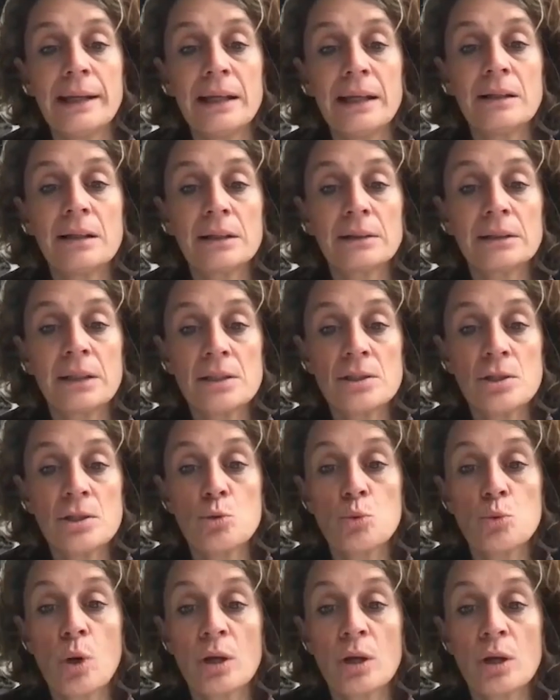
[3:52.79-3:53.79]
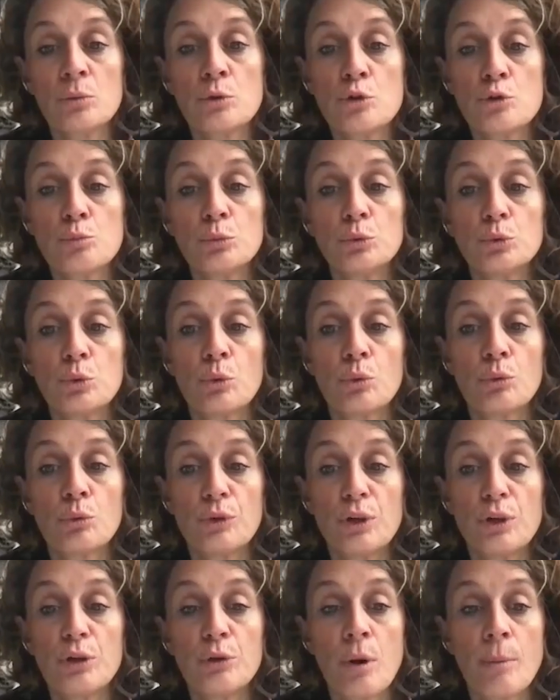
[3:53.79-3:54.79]
Dublin regulation
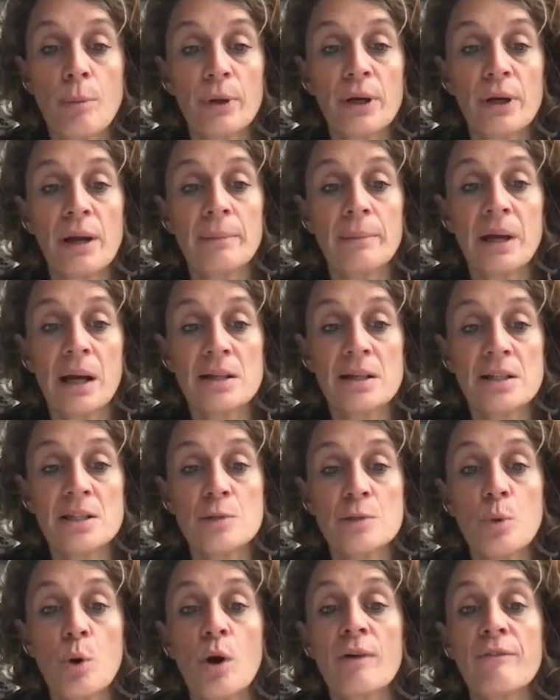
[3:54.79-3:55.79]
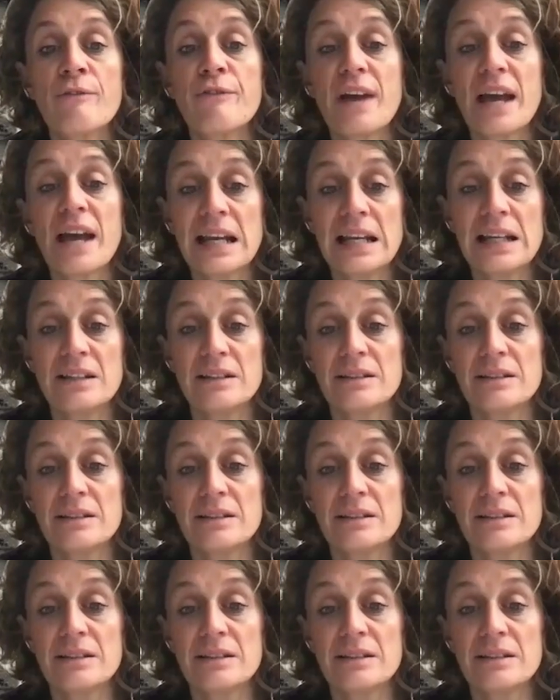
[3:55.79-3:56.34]
with a mechanism of supposed